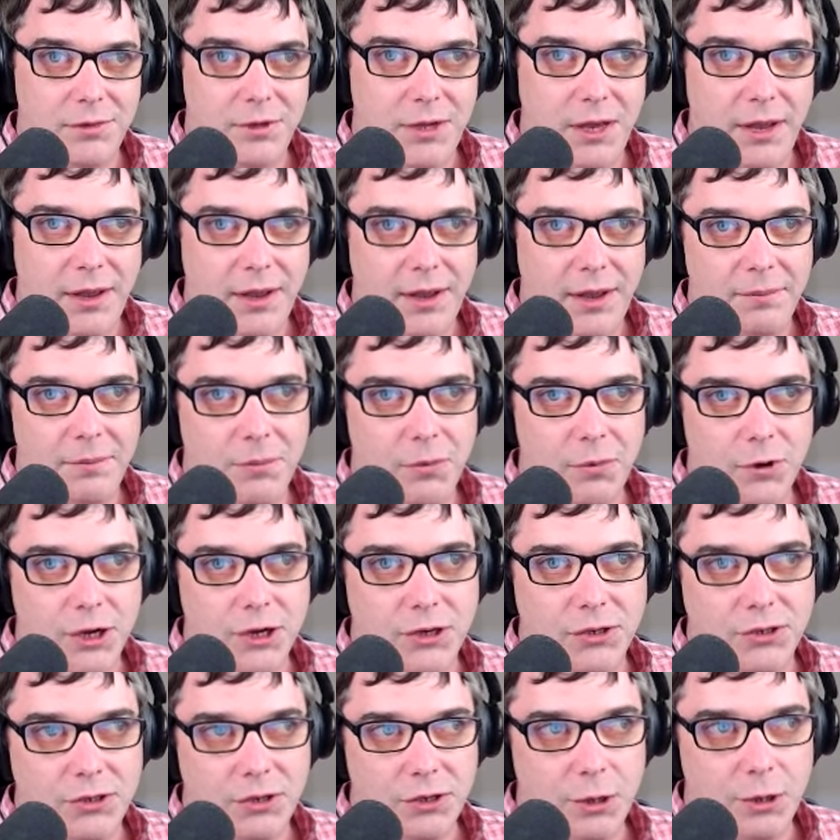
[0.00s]
I'm more
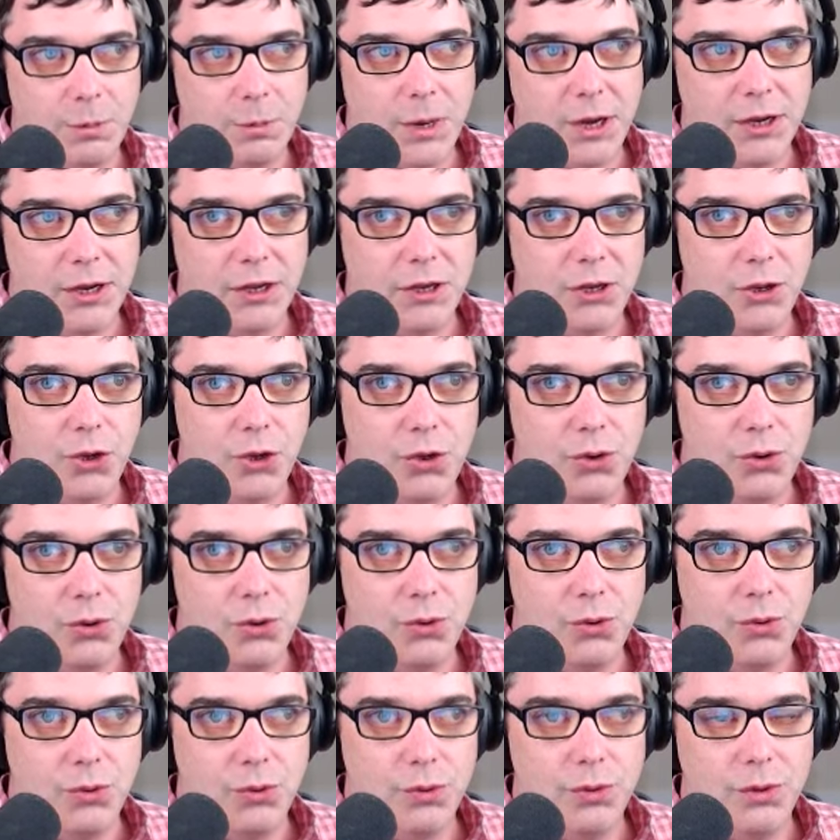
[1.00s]
concerned about
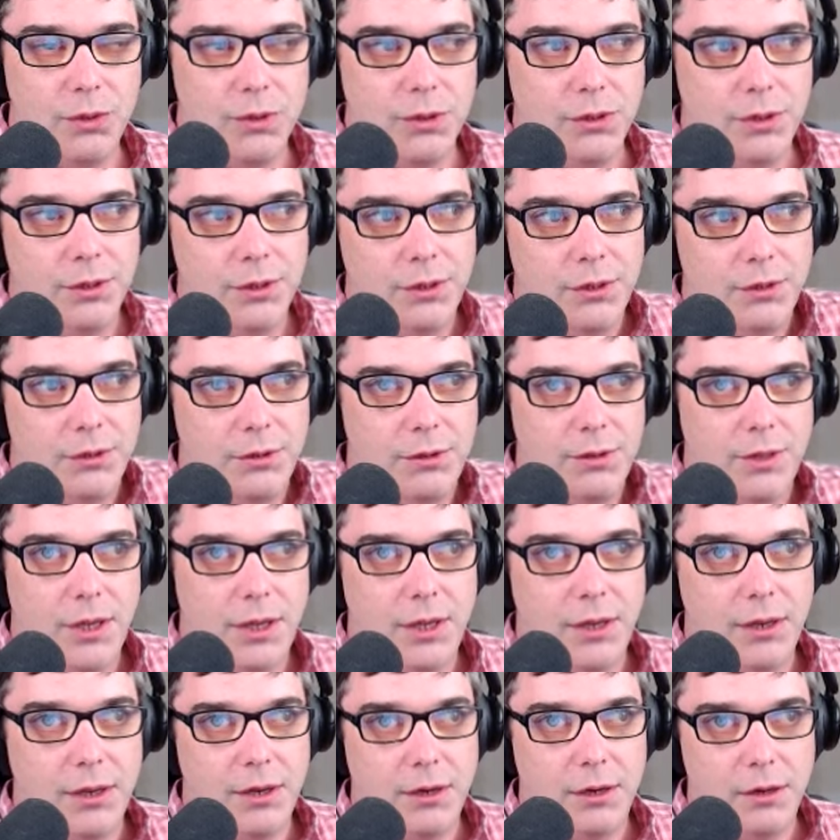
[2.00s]
you
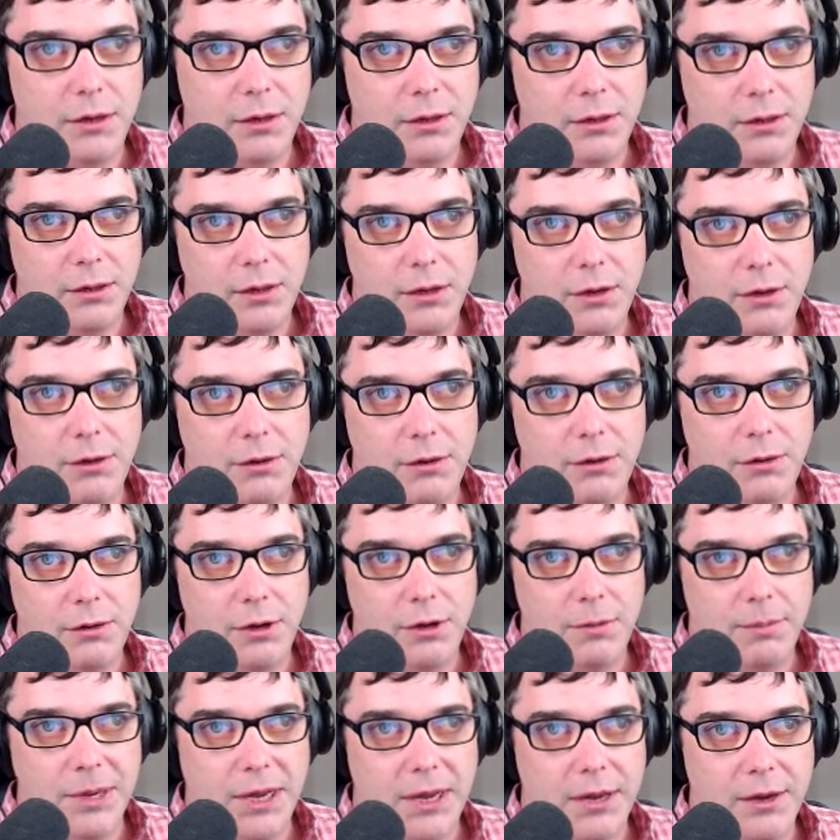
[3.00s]
than, you know,
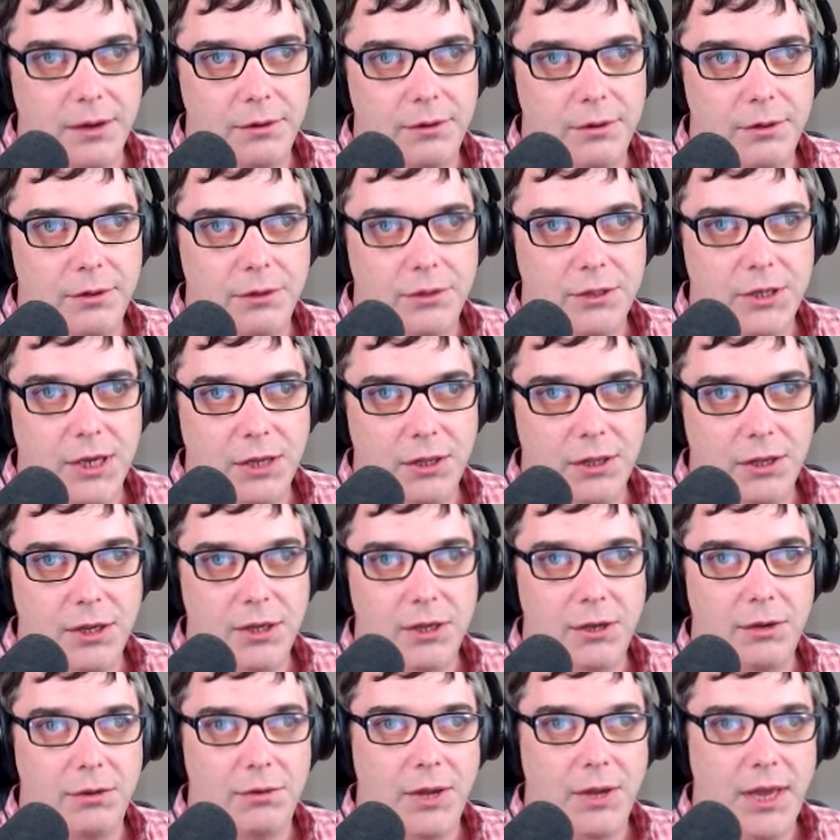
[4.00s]
about
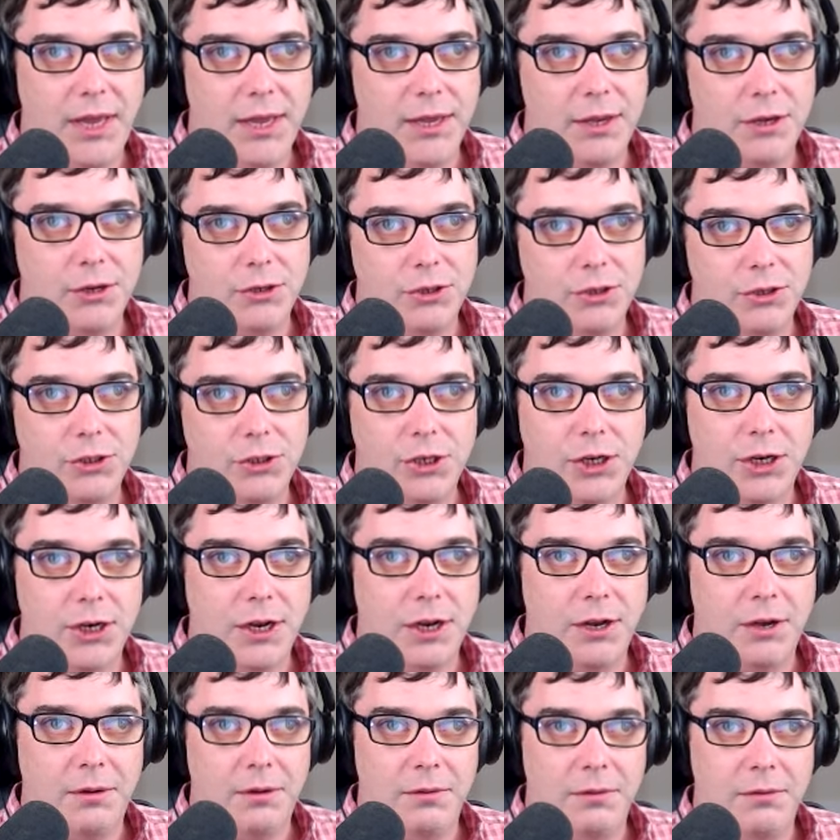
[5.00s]
telling you, hey, you should
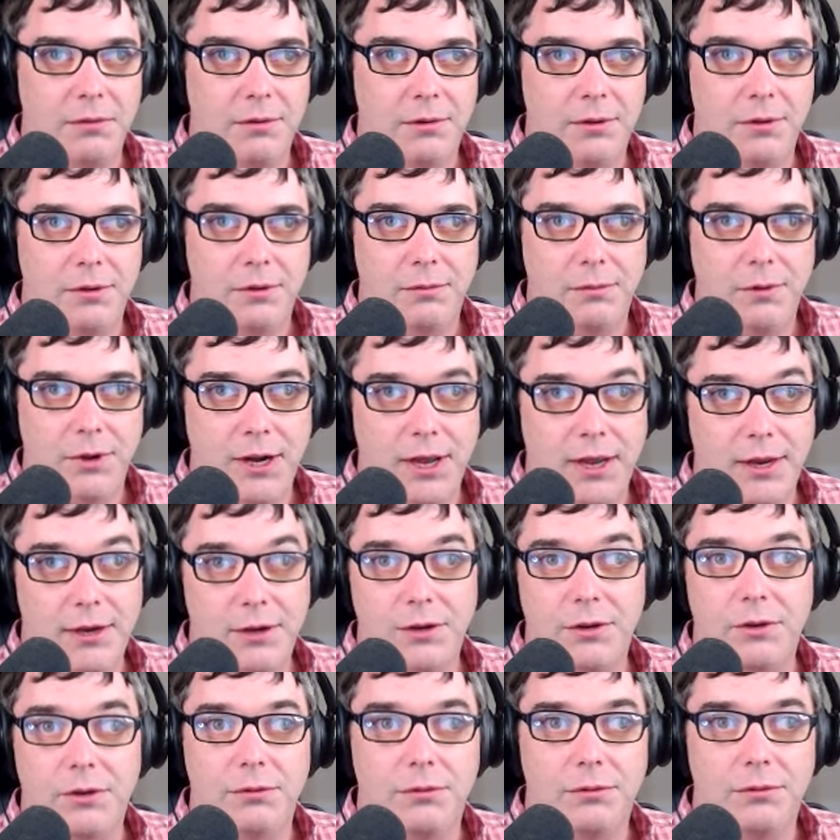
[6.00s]
check out what I
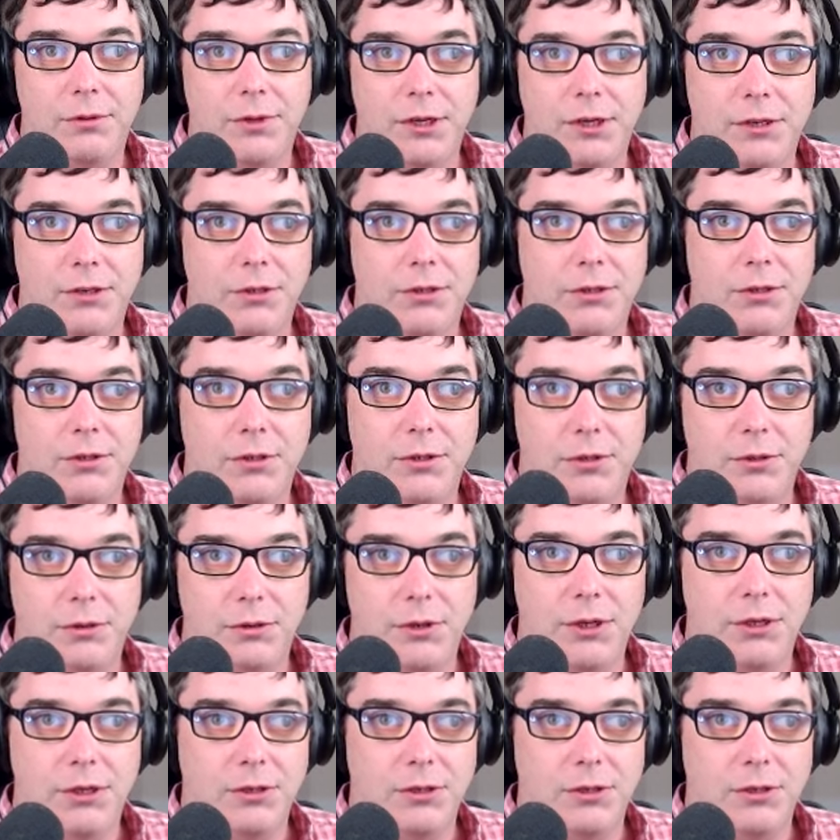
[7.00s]
do, because you'll